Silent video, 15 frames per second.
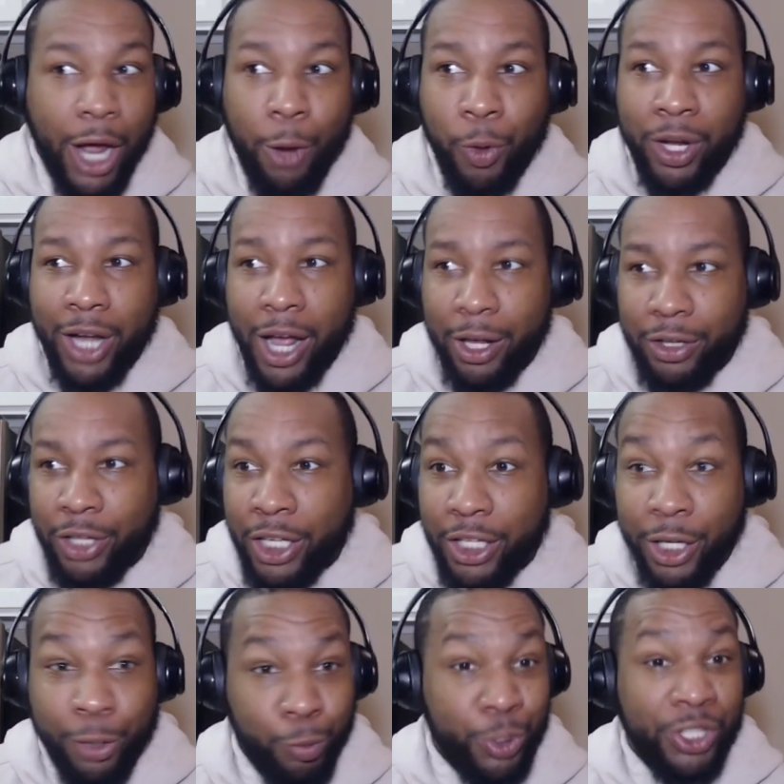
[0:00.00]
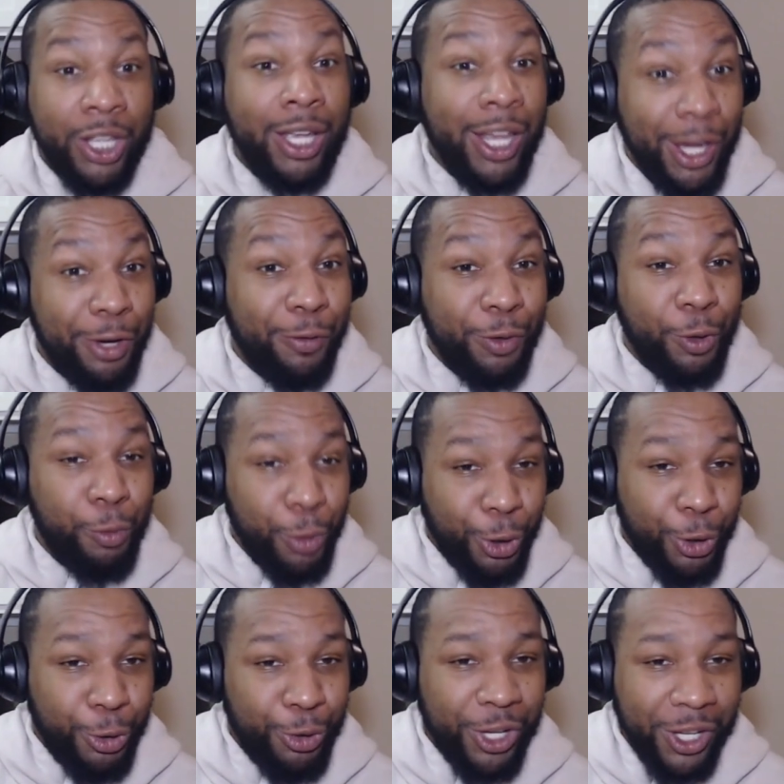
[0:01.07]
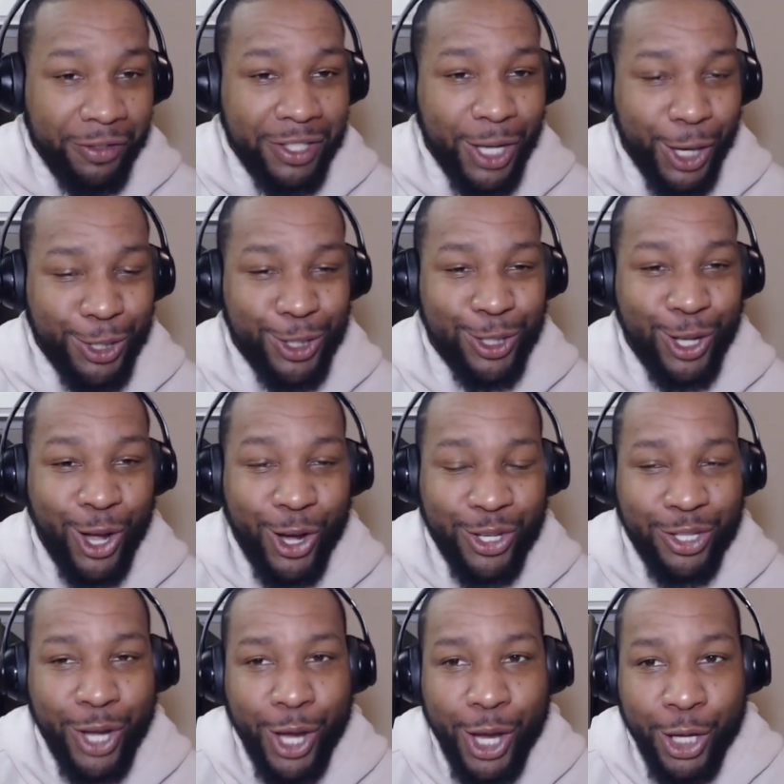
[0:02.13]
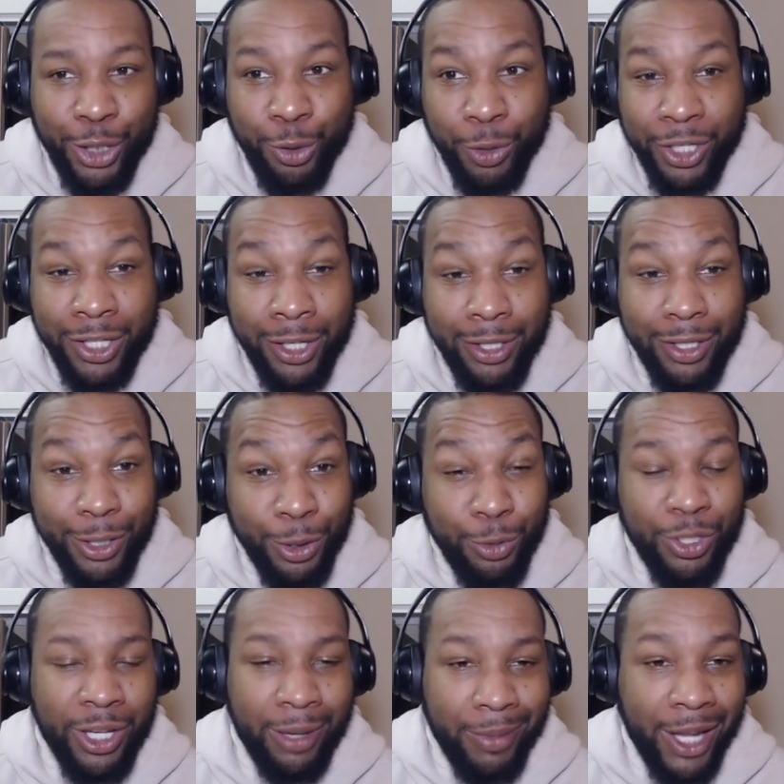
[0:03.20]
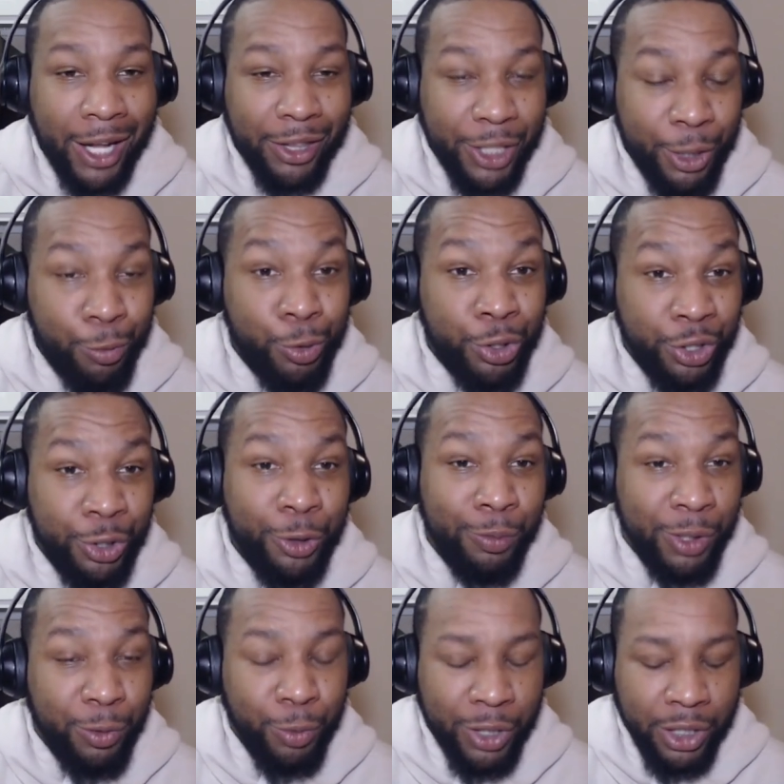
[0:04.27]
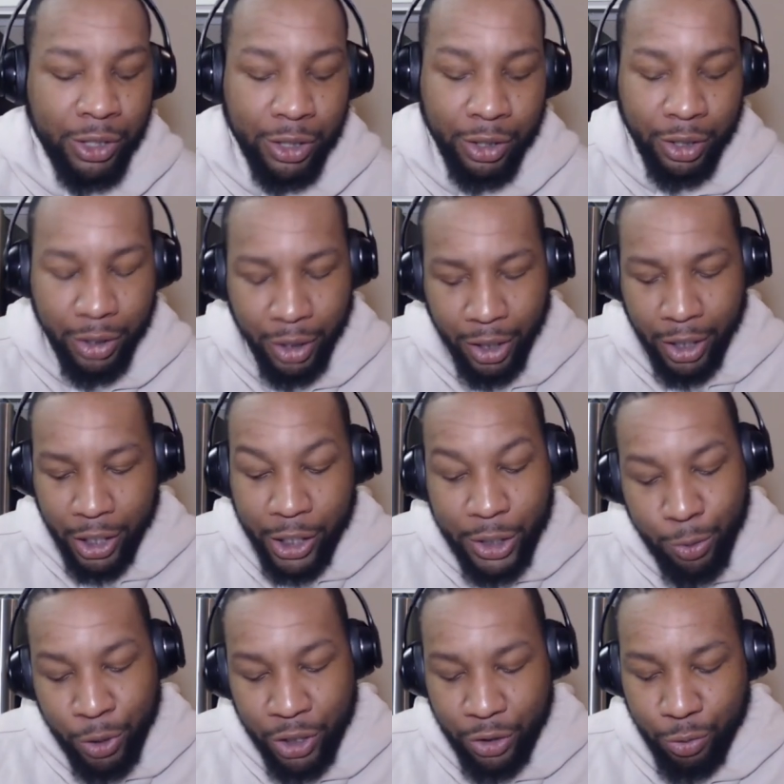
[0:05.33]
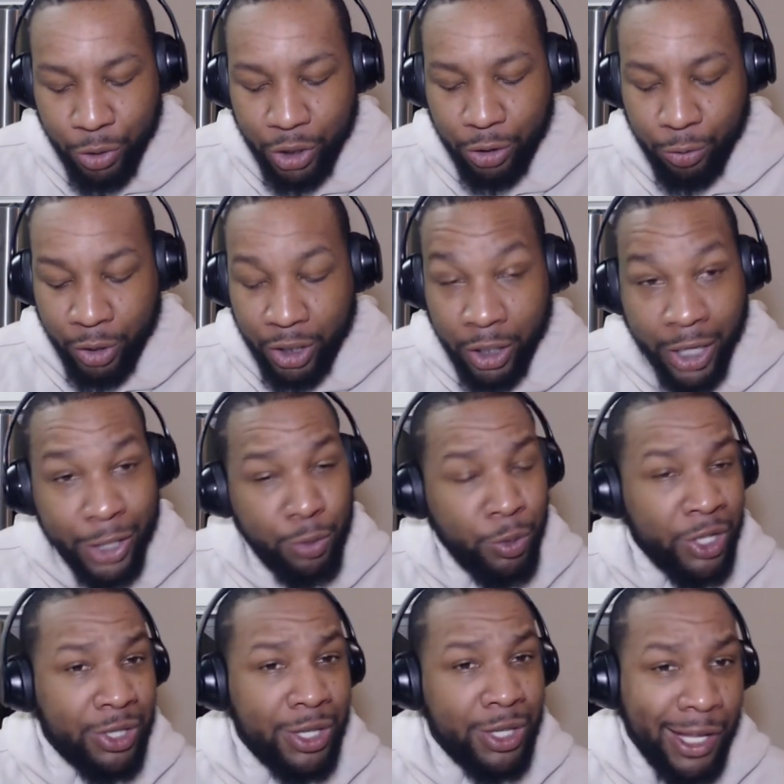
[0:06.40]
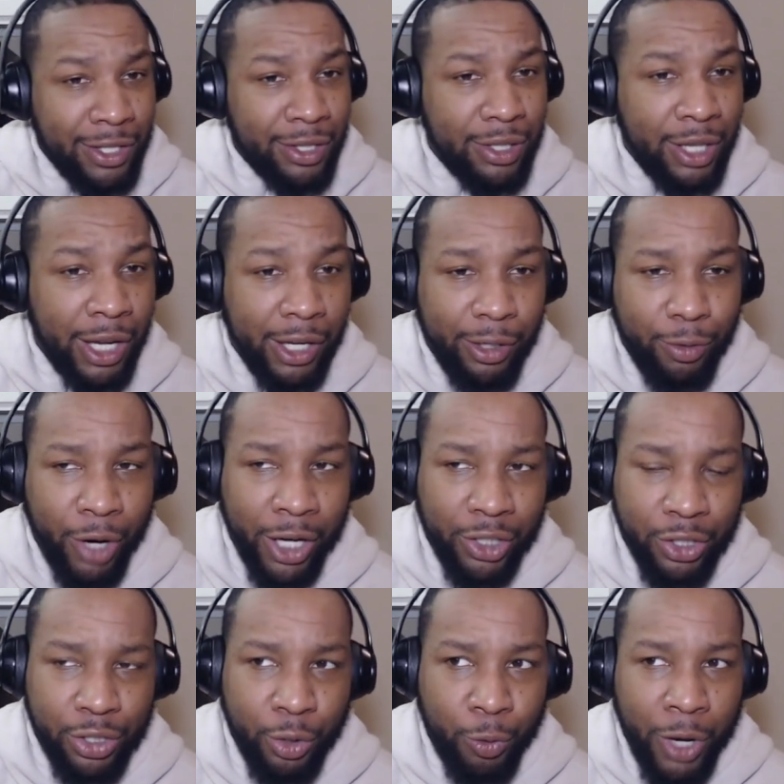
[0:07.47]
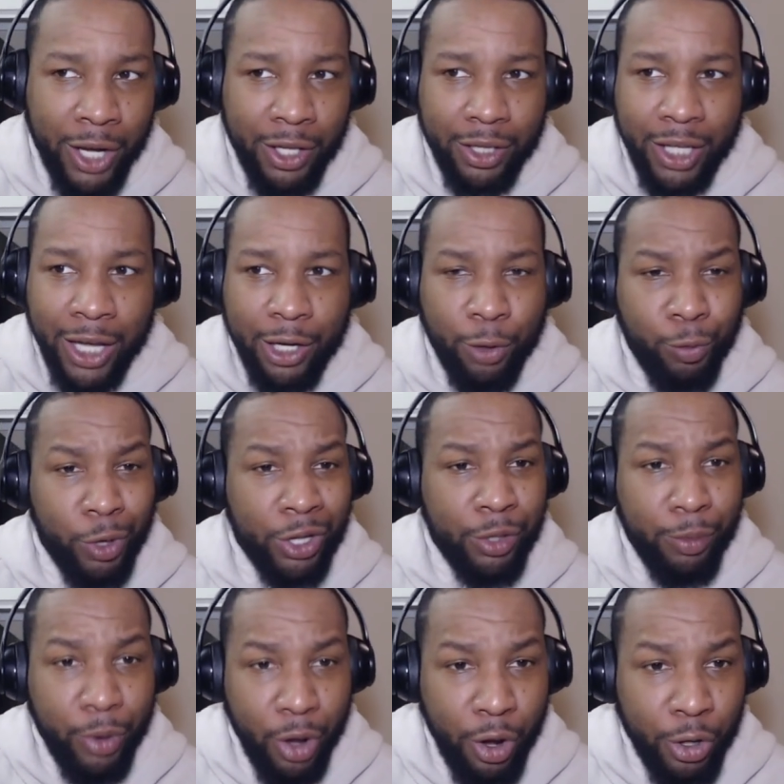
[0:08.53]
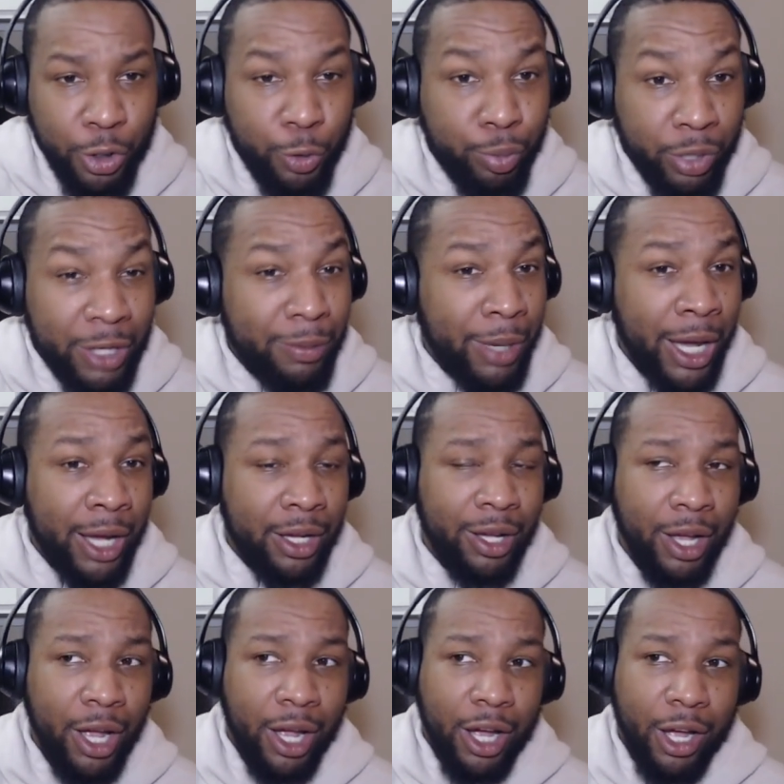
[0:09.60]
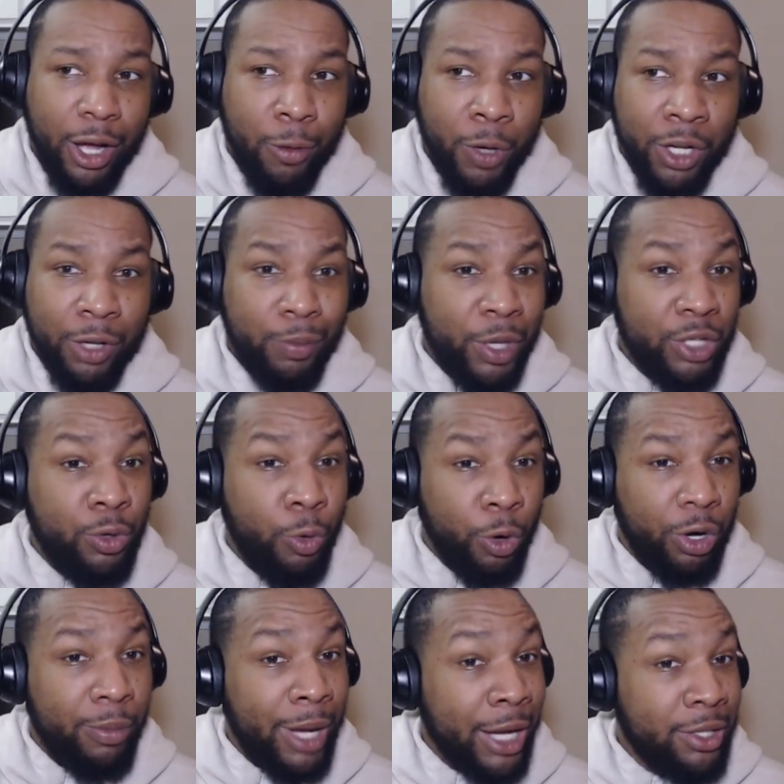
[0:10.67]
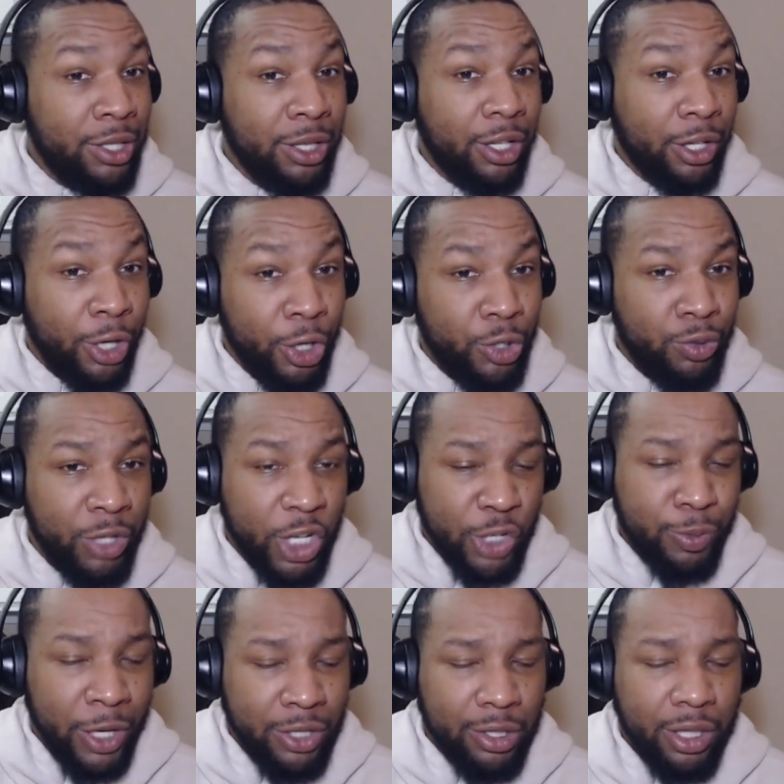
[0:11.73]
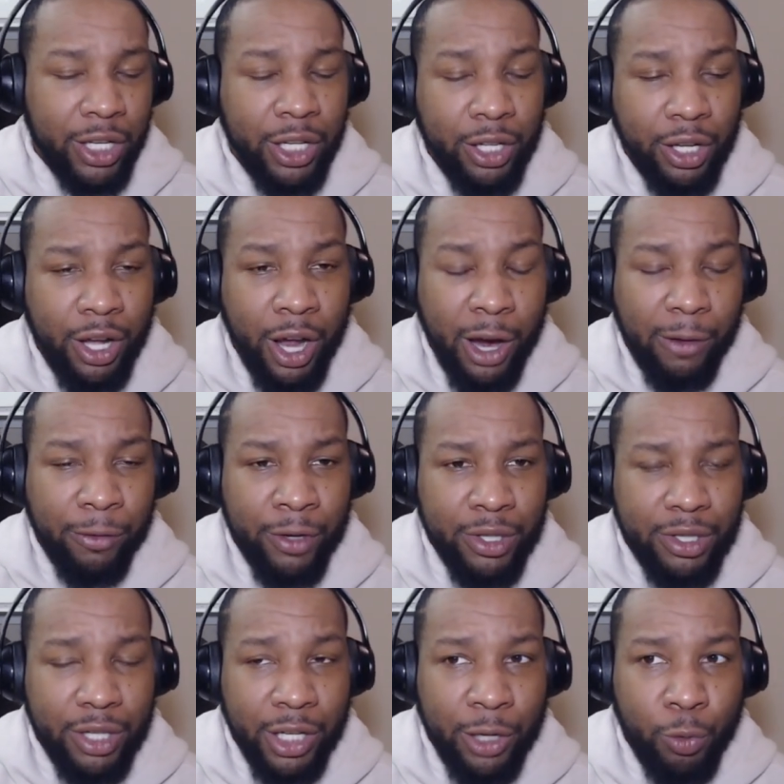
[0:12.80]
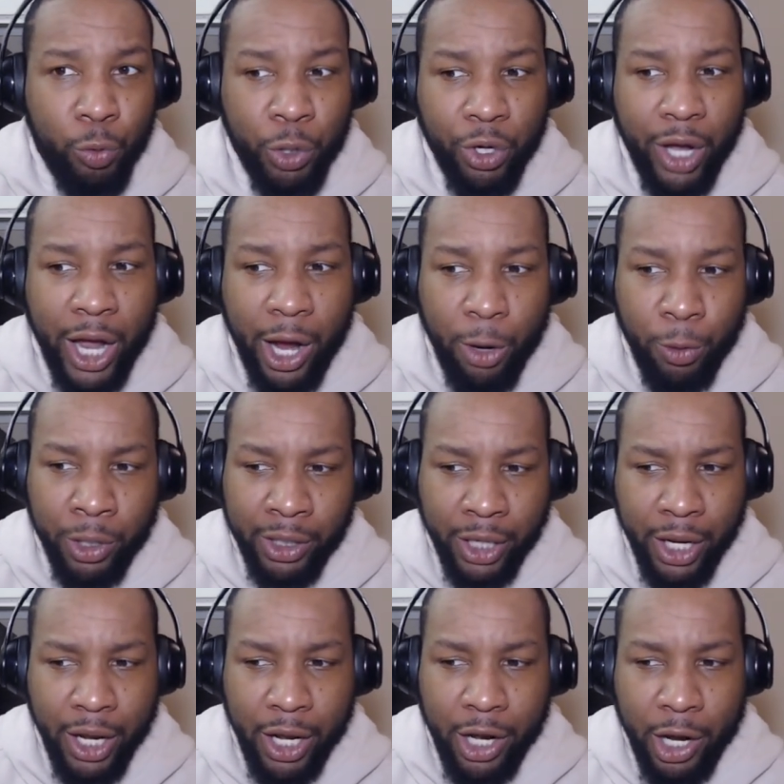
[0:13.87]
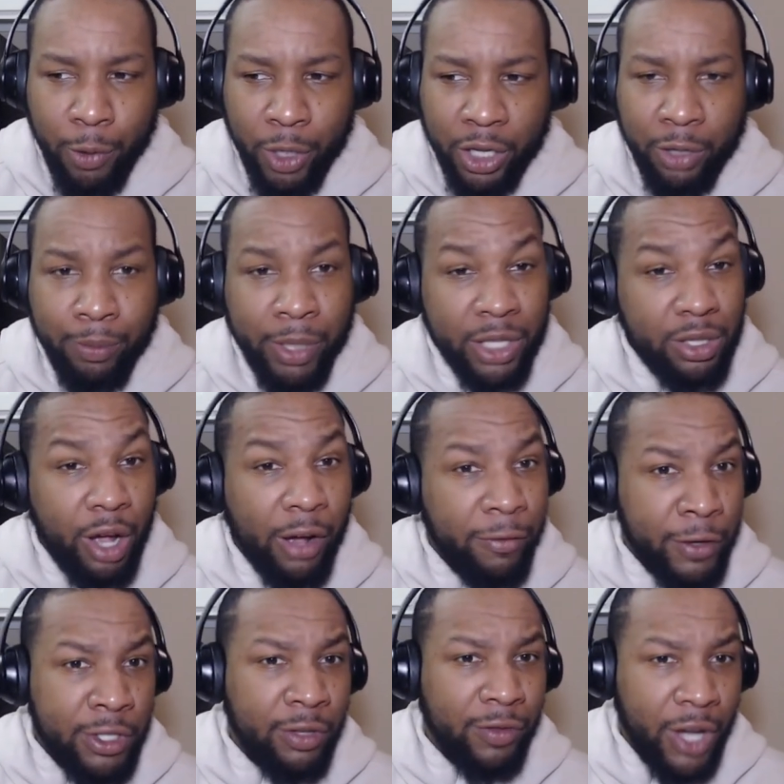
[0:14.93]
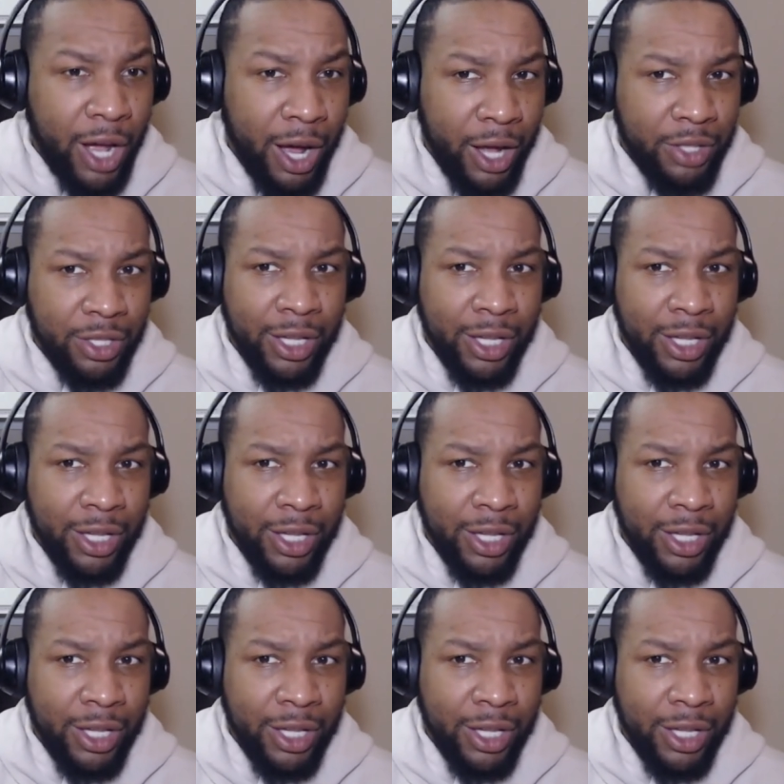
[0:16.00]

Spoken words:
I would not think it was the end of the world if Texas lost to a TCU team that I think will still be really good in 2023. The next one is Kansas State, right? Just the way that they can run the ball. You bring back one of the best quarterbacks in the country, especially in the conference, and Will Howard, one of the best offensive lines.